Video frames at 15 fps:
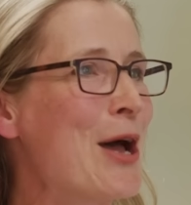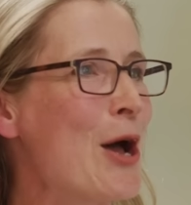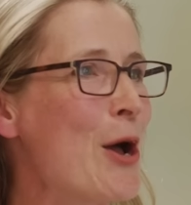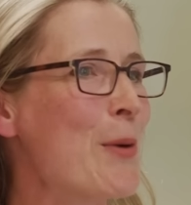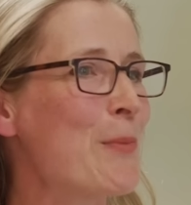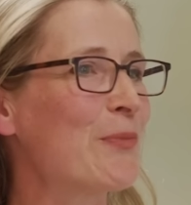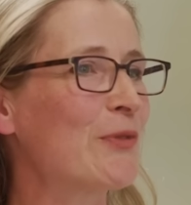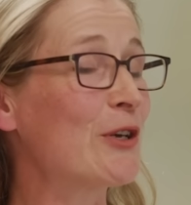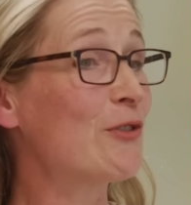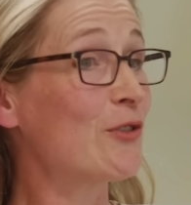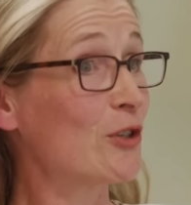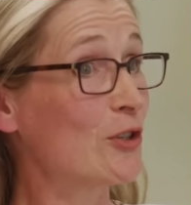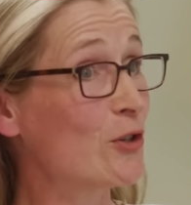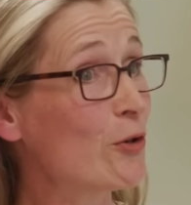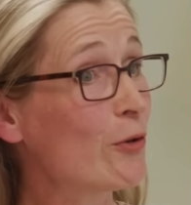Um, the,
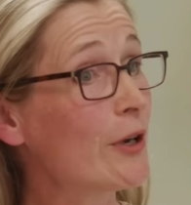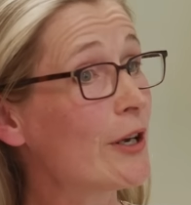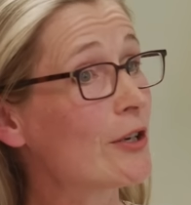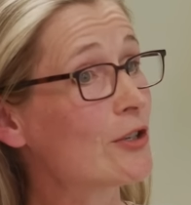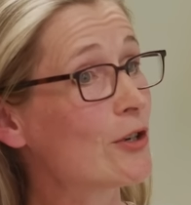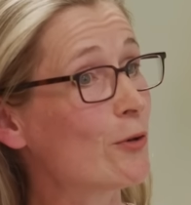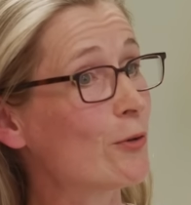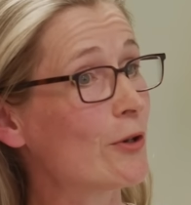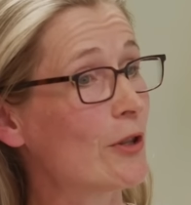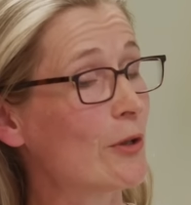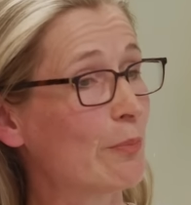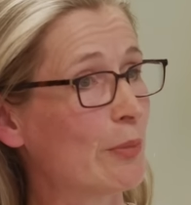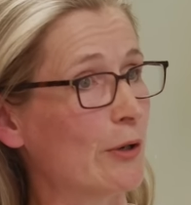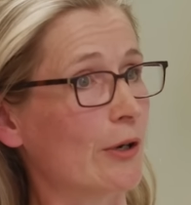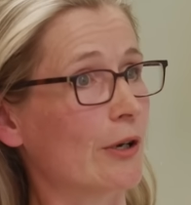the story I told in the
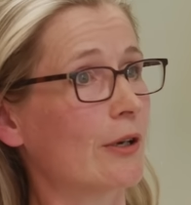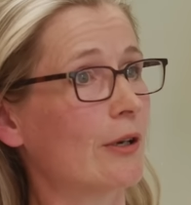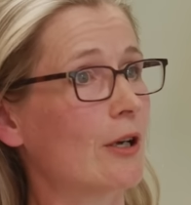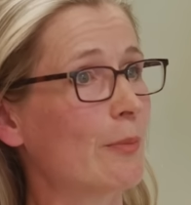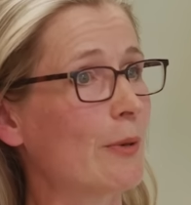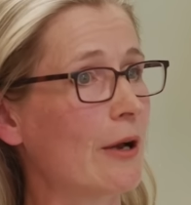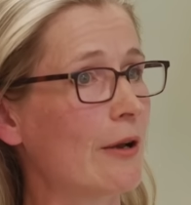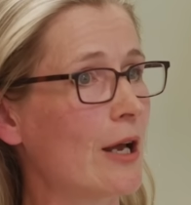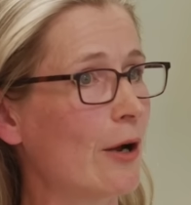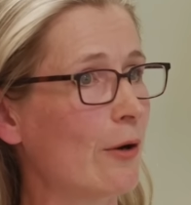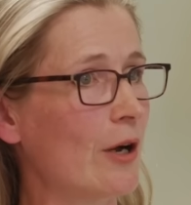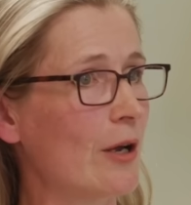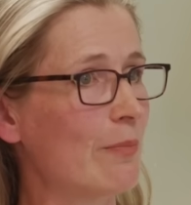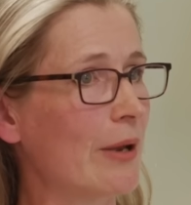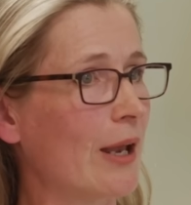book about
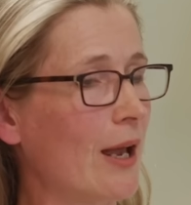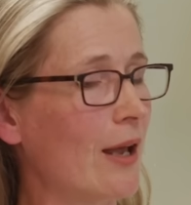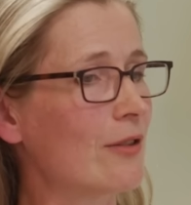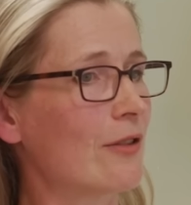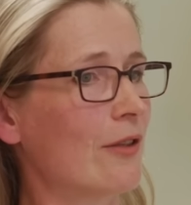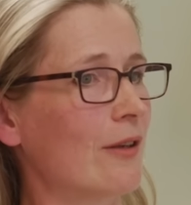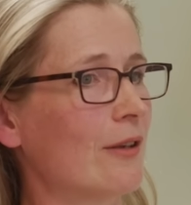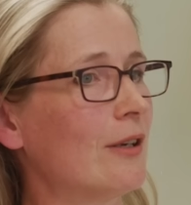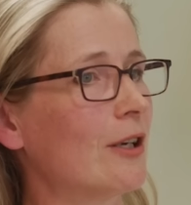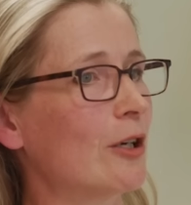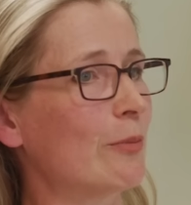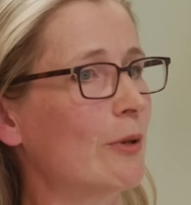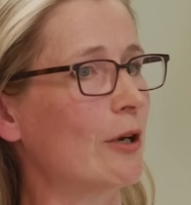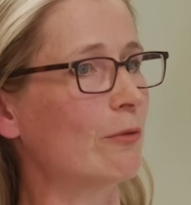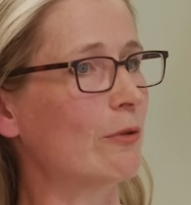how I began thinking
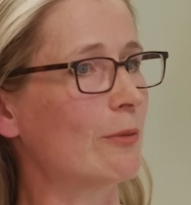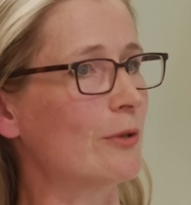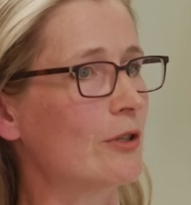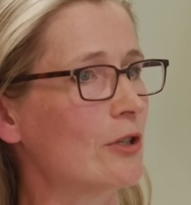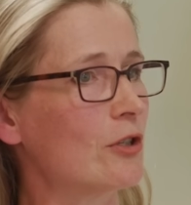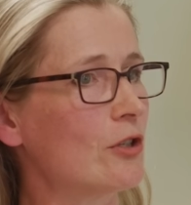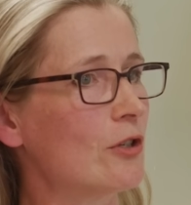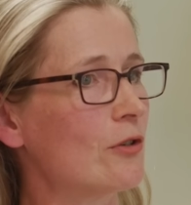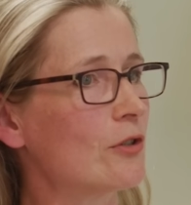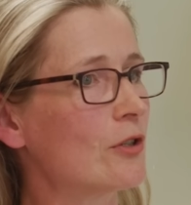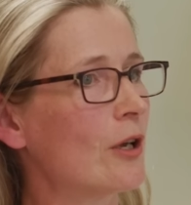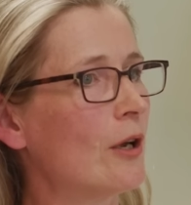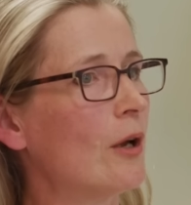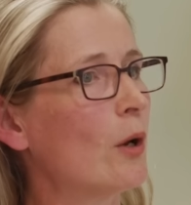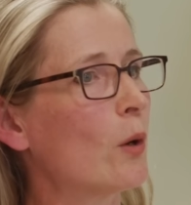about women's
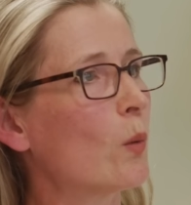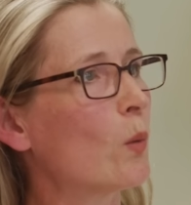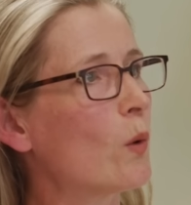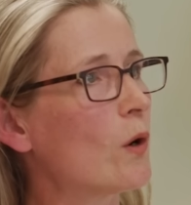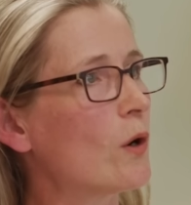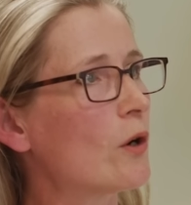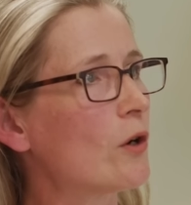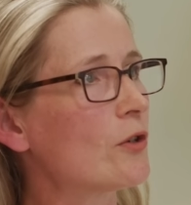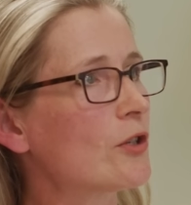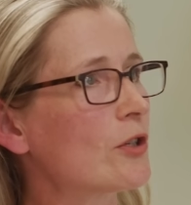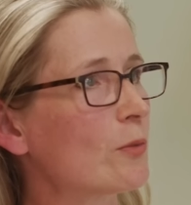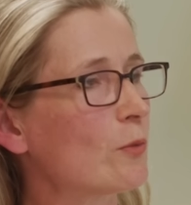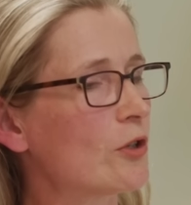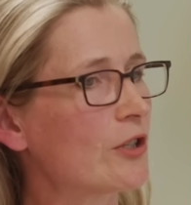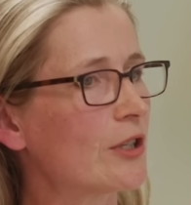issues
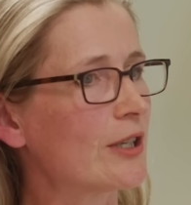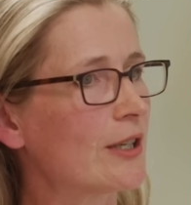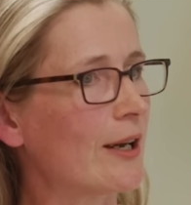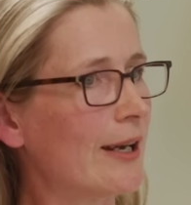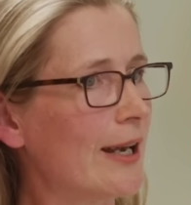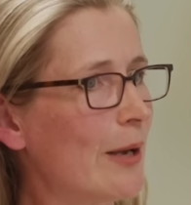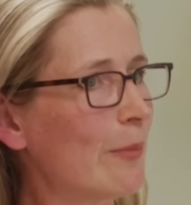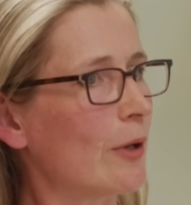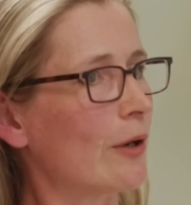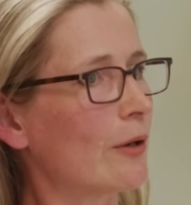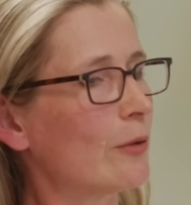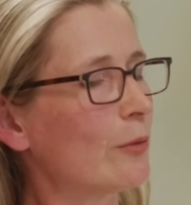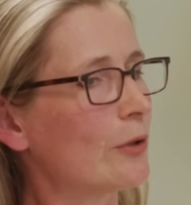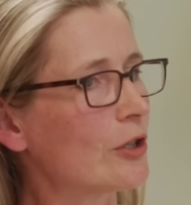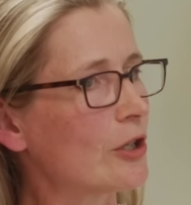was, was a
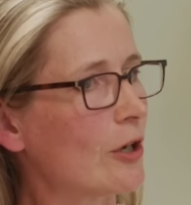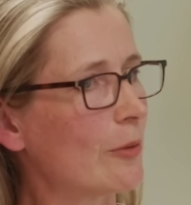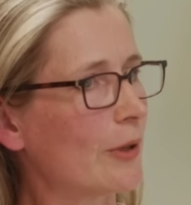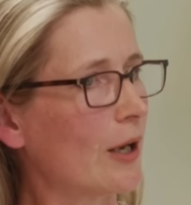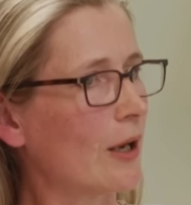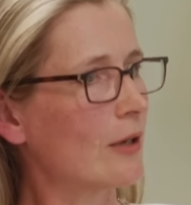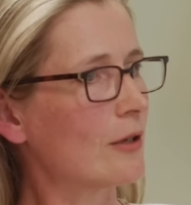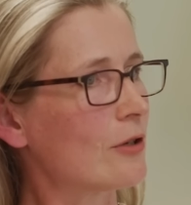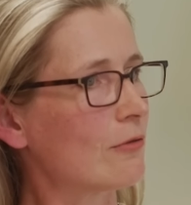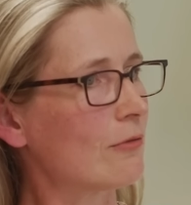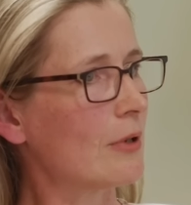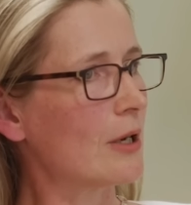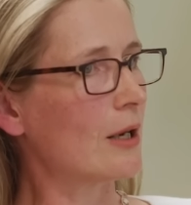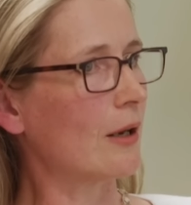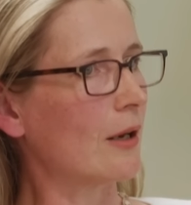dilemma which I began to
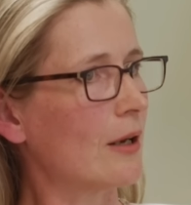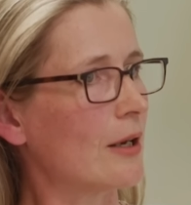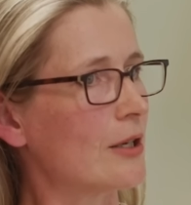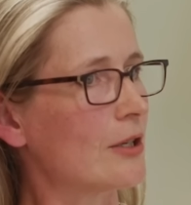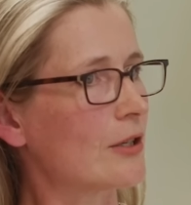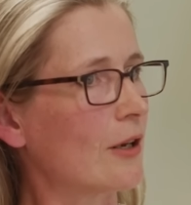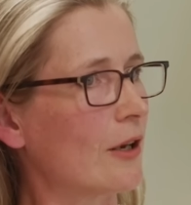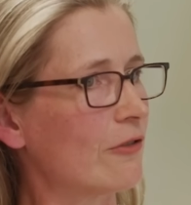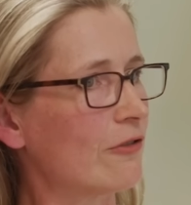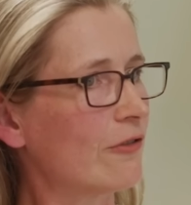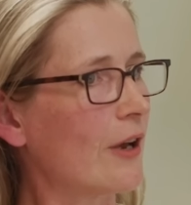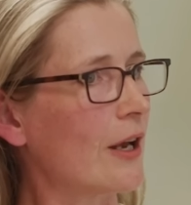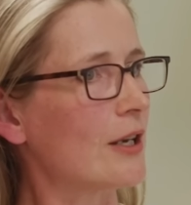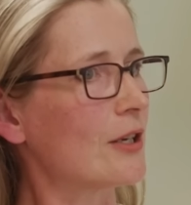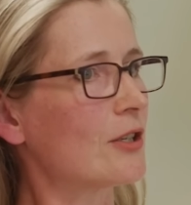realize I
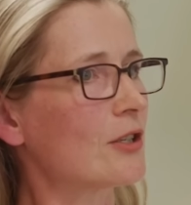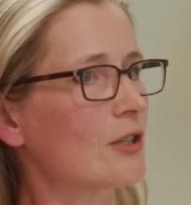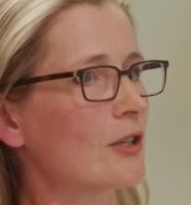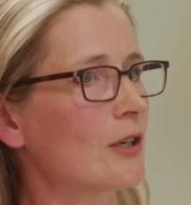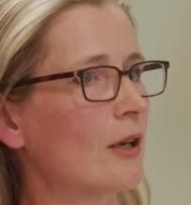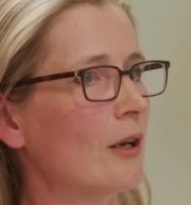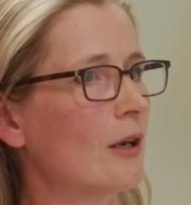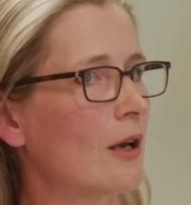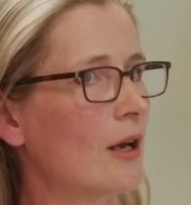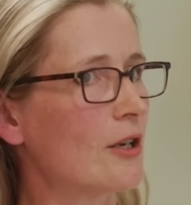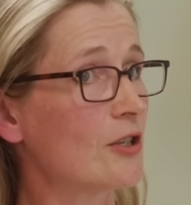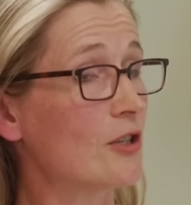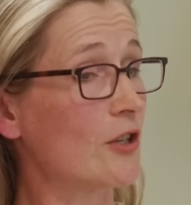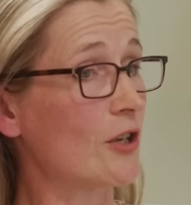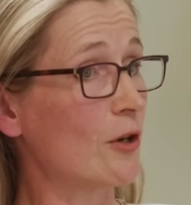faced
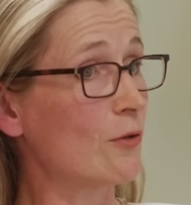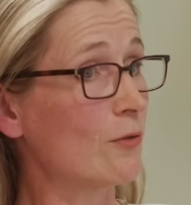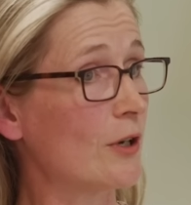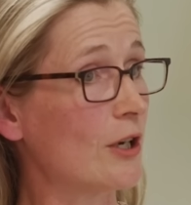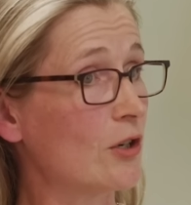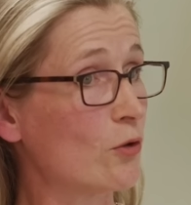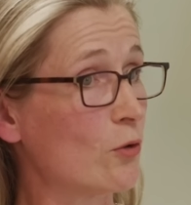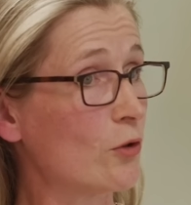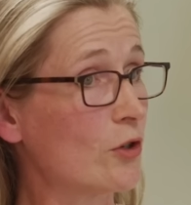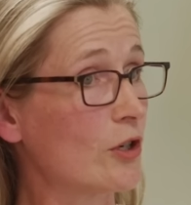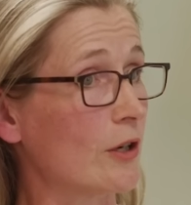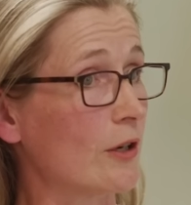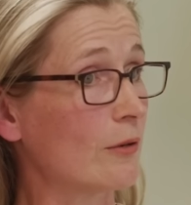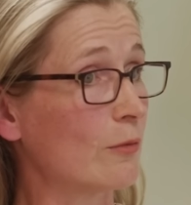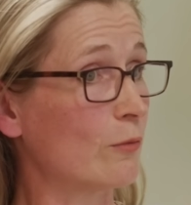as the only
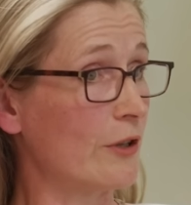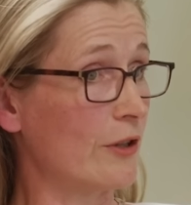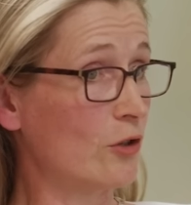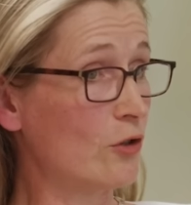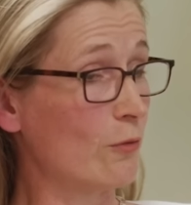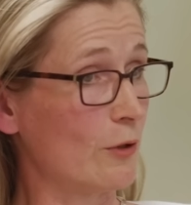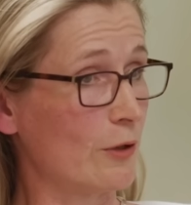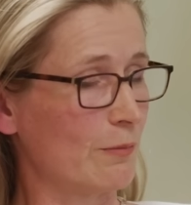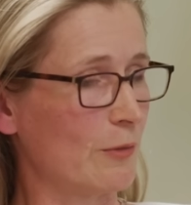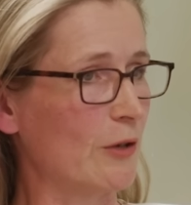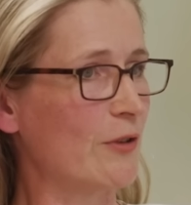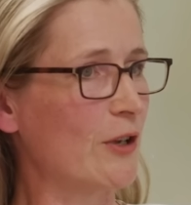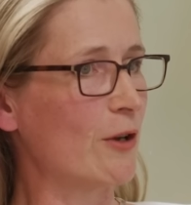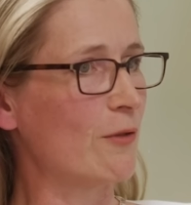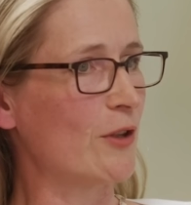daughter with, uh,
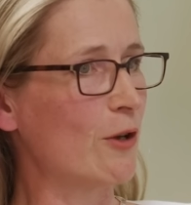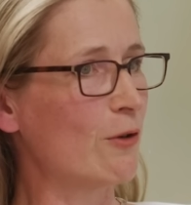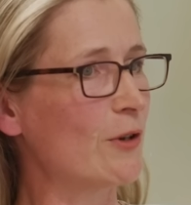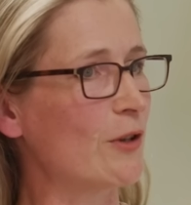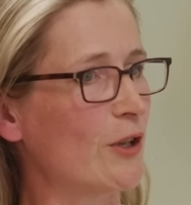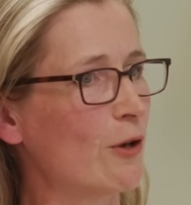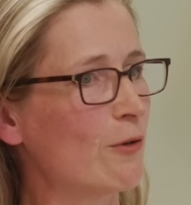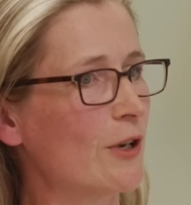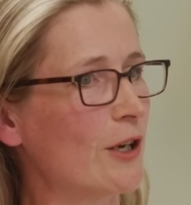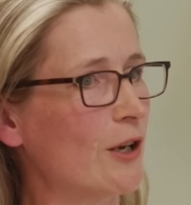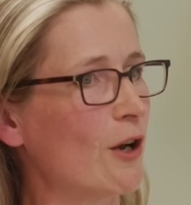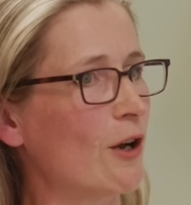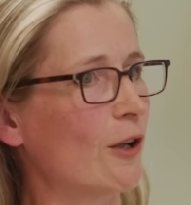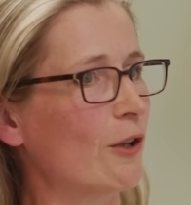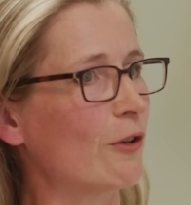the, the, only, the only
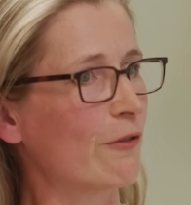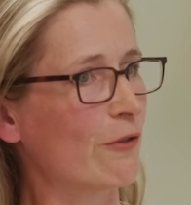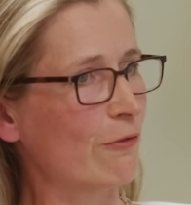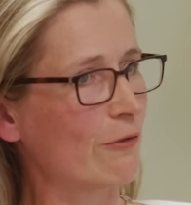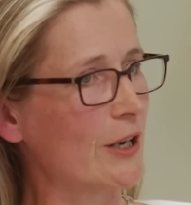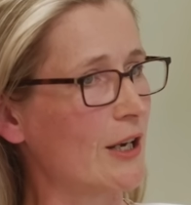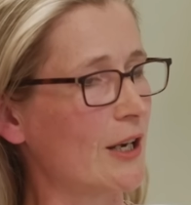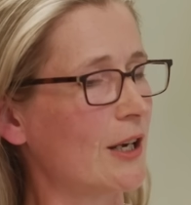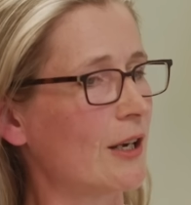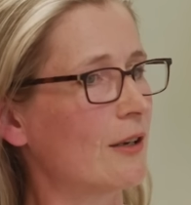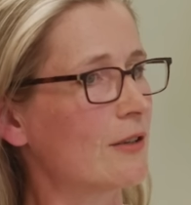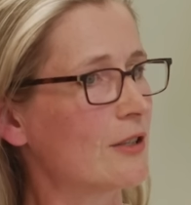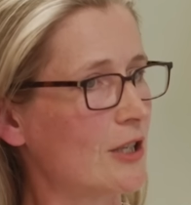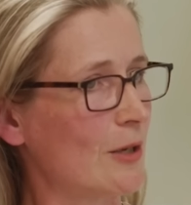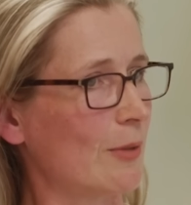girl of three
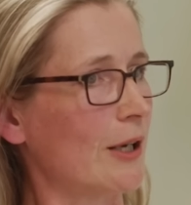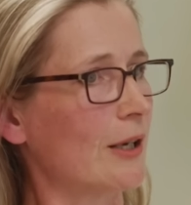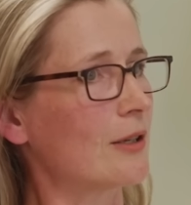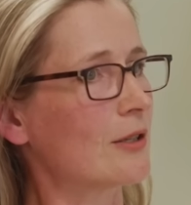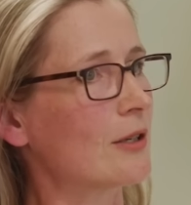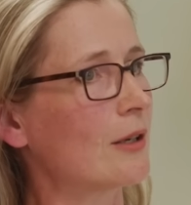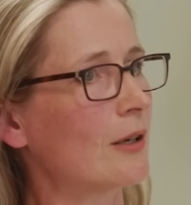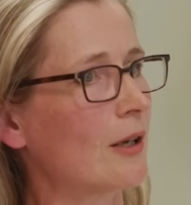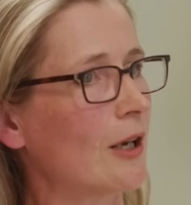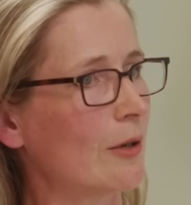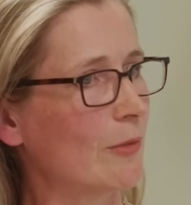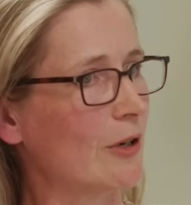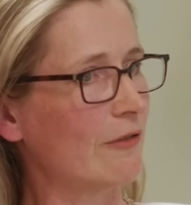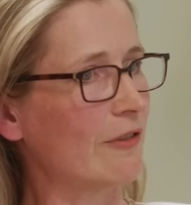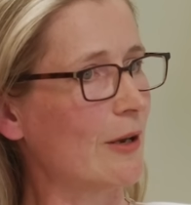siblings
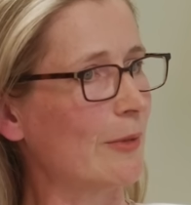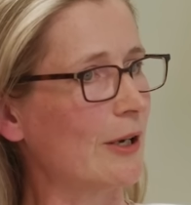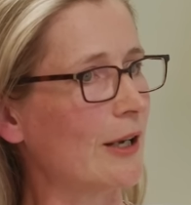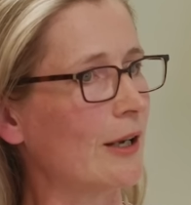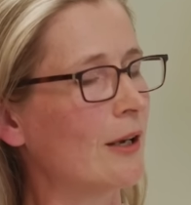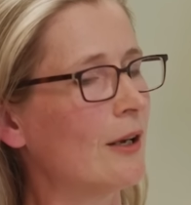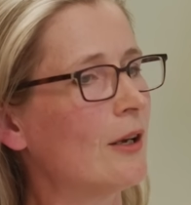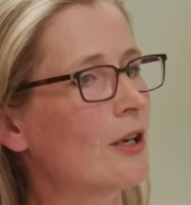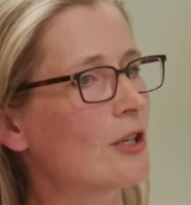in my family.